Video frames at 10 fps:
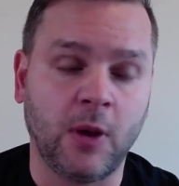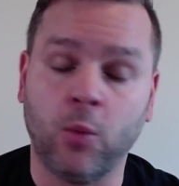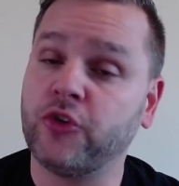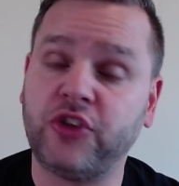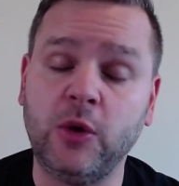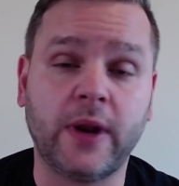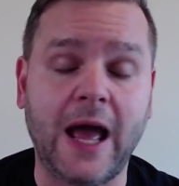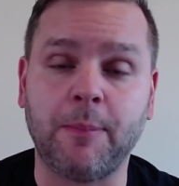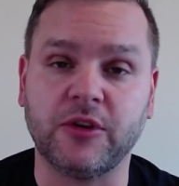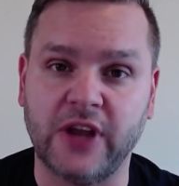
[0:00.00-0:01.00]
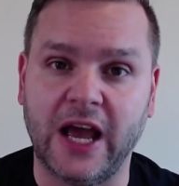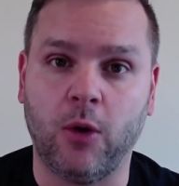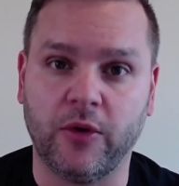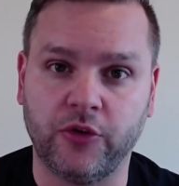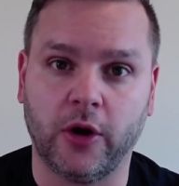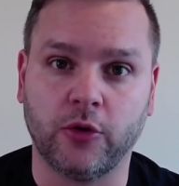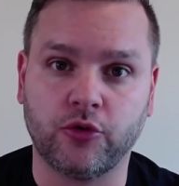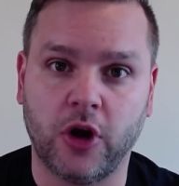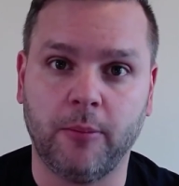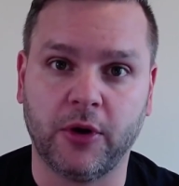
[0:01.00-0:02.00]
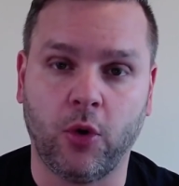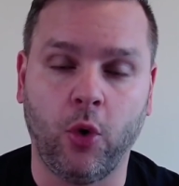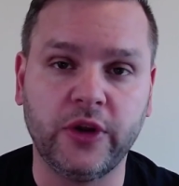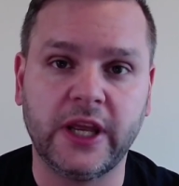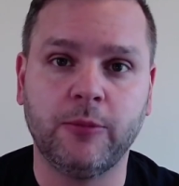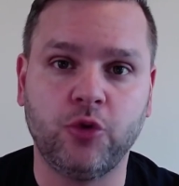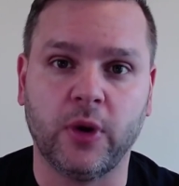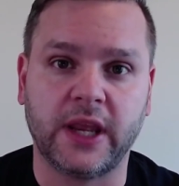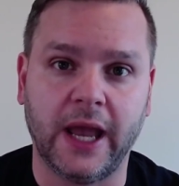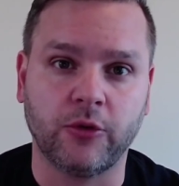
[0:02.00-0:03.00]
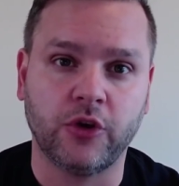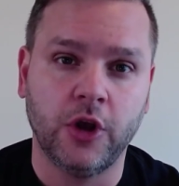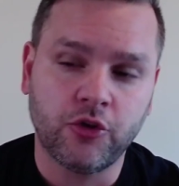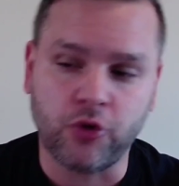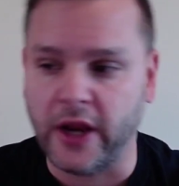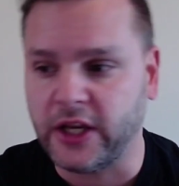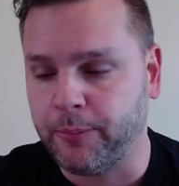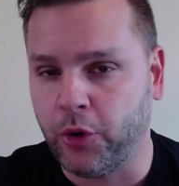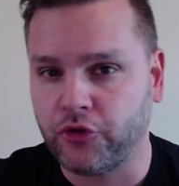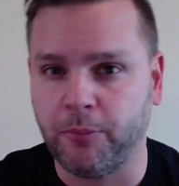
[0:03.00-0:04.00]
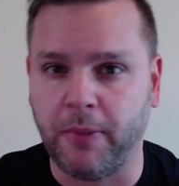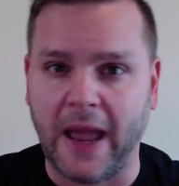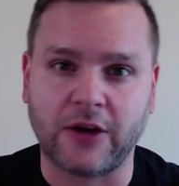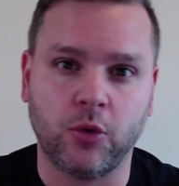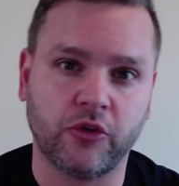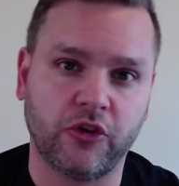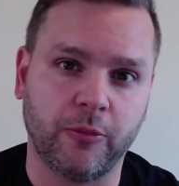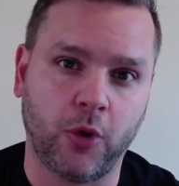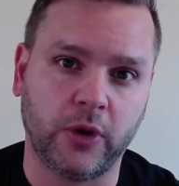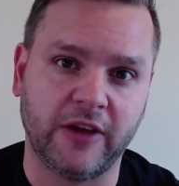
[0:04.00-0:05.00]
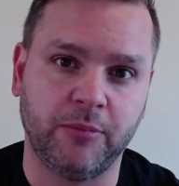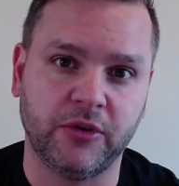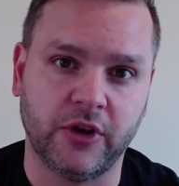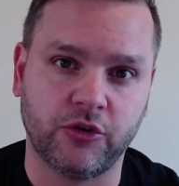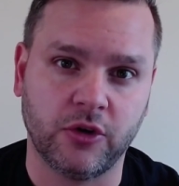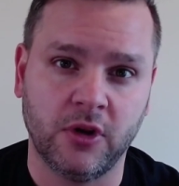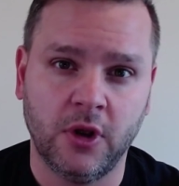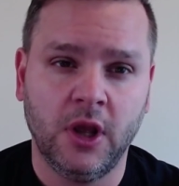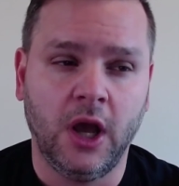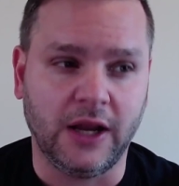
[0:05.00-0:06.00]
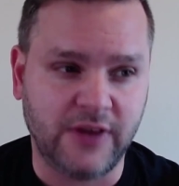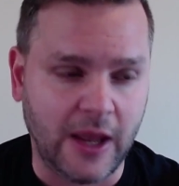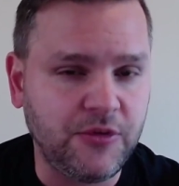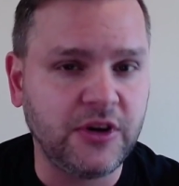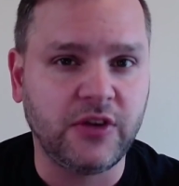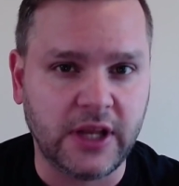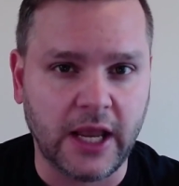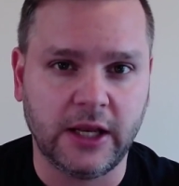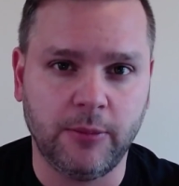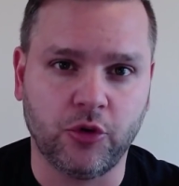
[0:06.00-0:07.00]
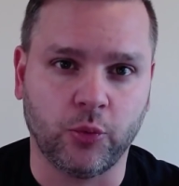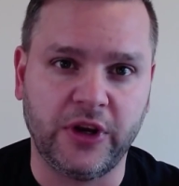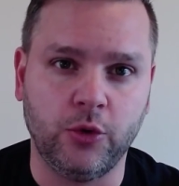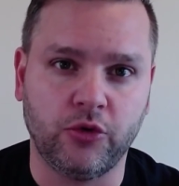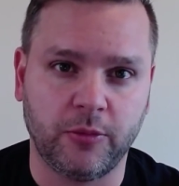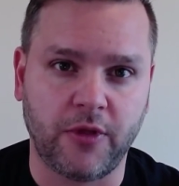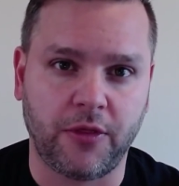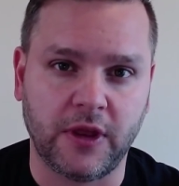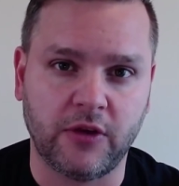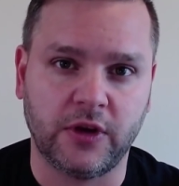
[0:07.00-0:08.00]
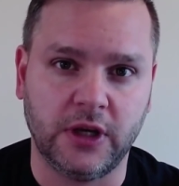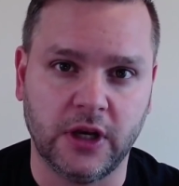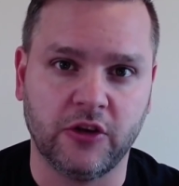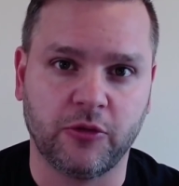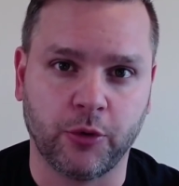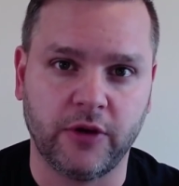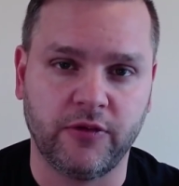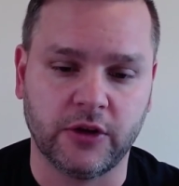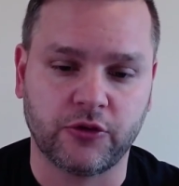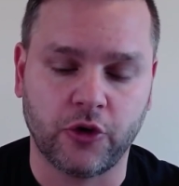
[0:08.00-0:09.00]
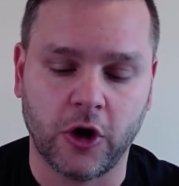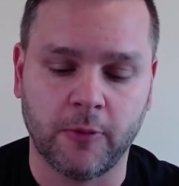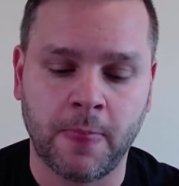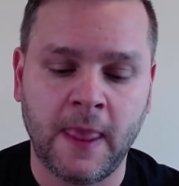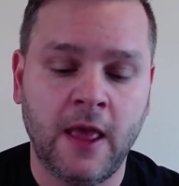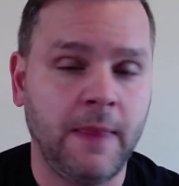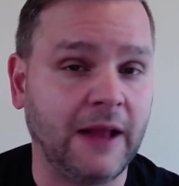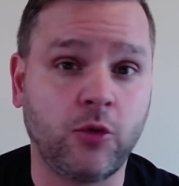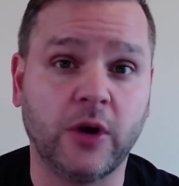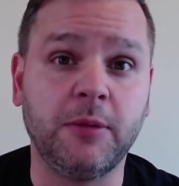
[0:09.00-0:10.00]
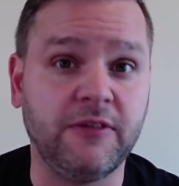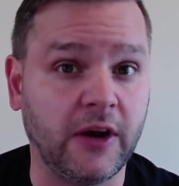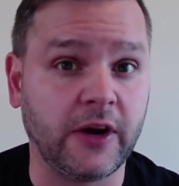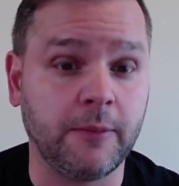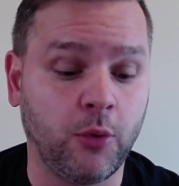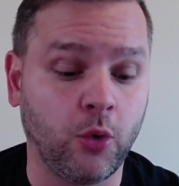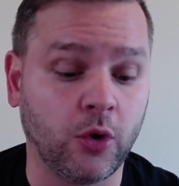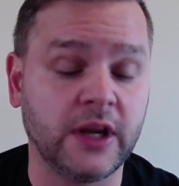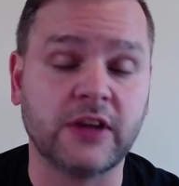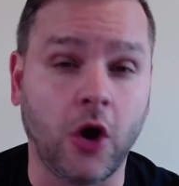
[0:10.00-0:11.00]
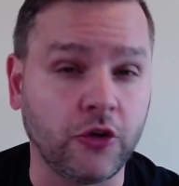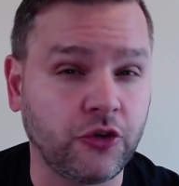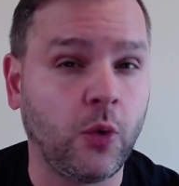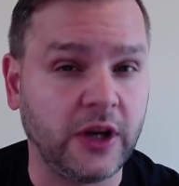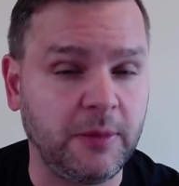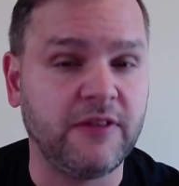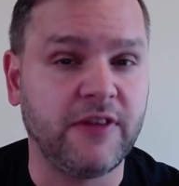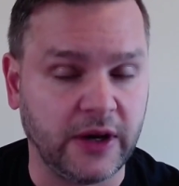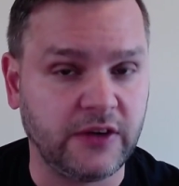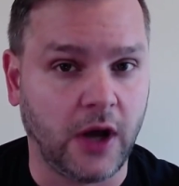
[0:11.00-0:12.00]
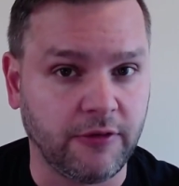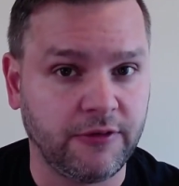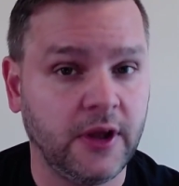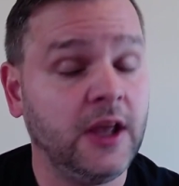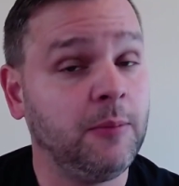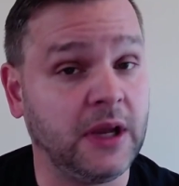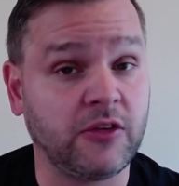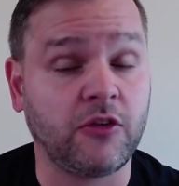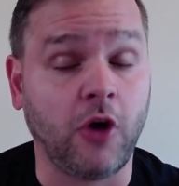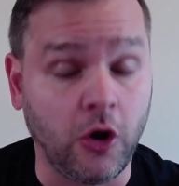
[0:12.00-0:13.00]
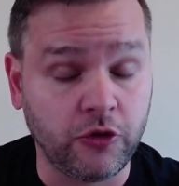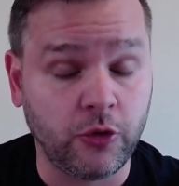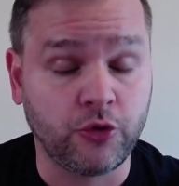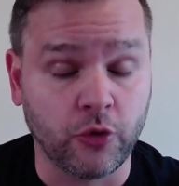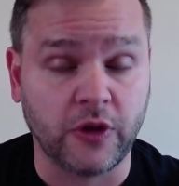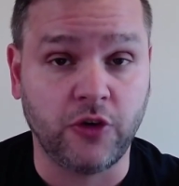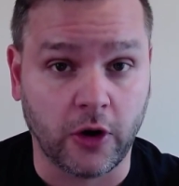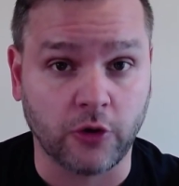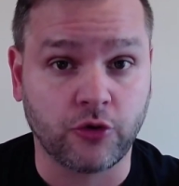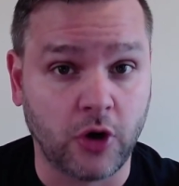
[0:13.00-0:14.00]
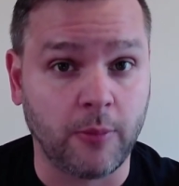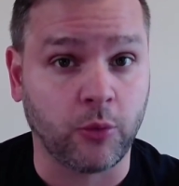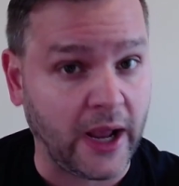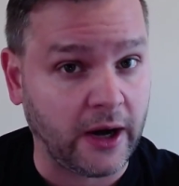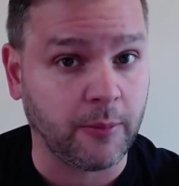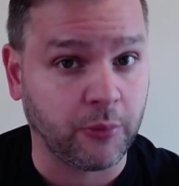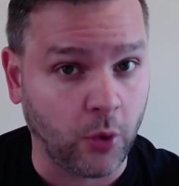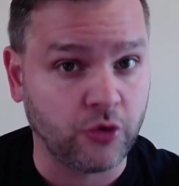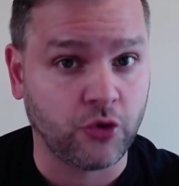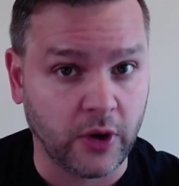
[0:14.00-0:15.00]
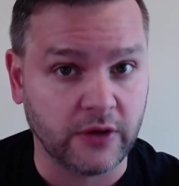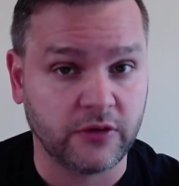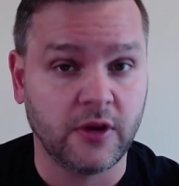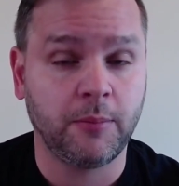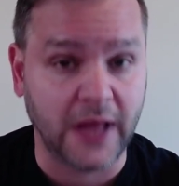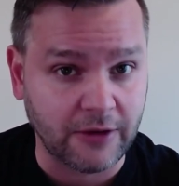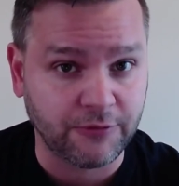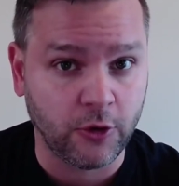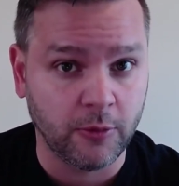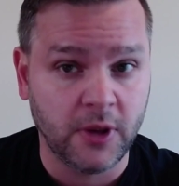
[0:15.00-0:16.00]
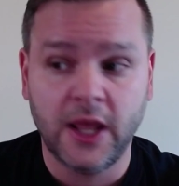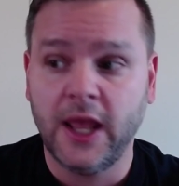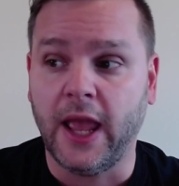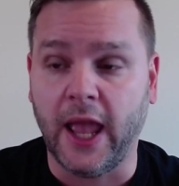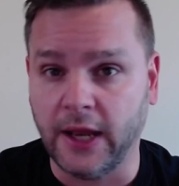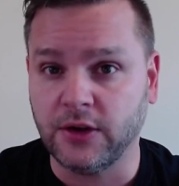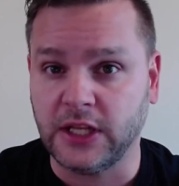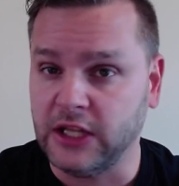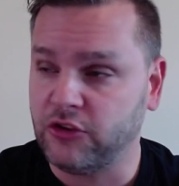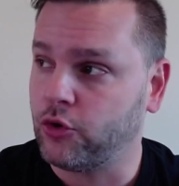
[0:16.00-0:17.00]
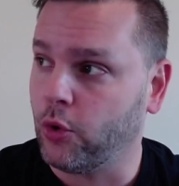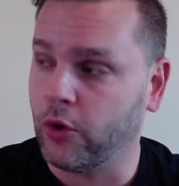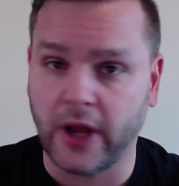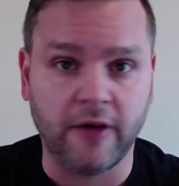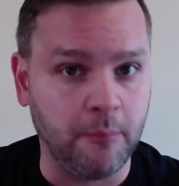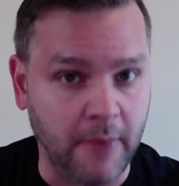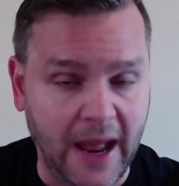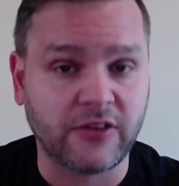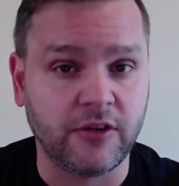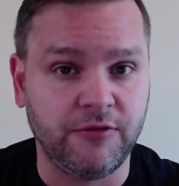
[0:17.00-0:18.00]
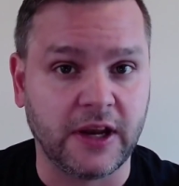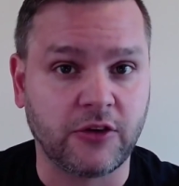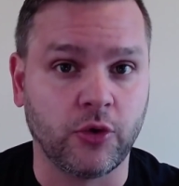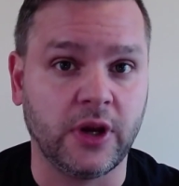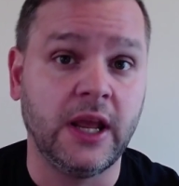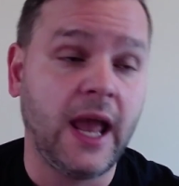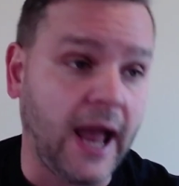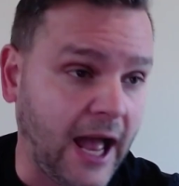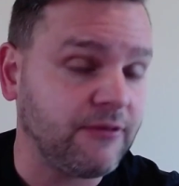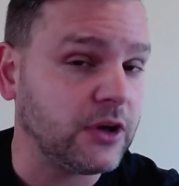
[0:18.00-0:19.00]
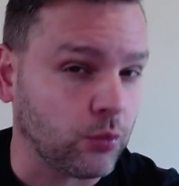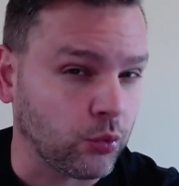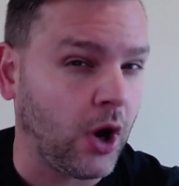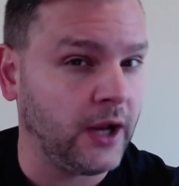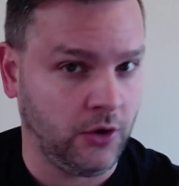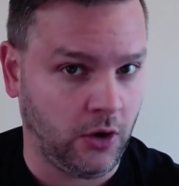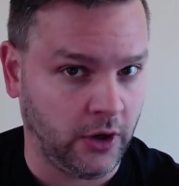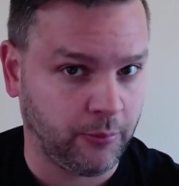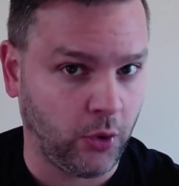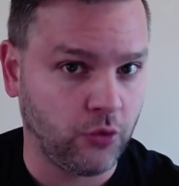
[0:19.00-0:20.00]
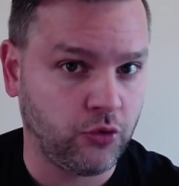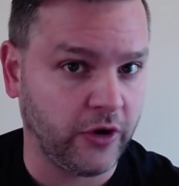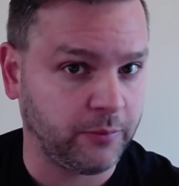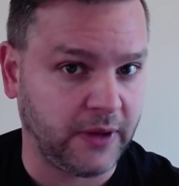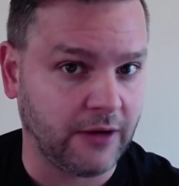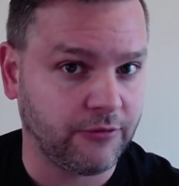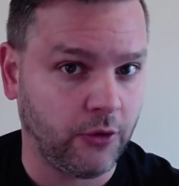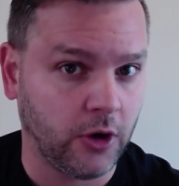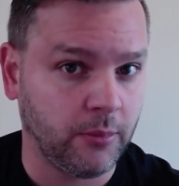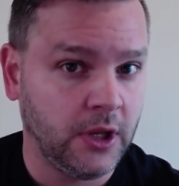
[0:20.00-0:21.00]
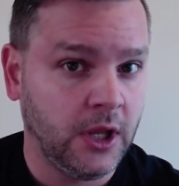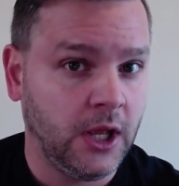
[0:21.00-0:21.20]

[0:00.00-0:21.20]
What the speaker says: We'll see what happens now with Donald Trump, but holding him to account, trying to push him back towards the pro-life position, attempting to get him to redo some of the things that he did in his previous term, that's going to be very important. It's also going to be very tough, because it's also true that Donald Trump ran on a pro-choice platform, and he scored a massive victory having run on a pro-choice platform.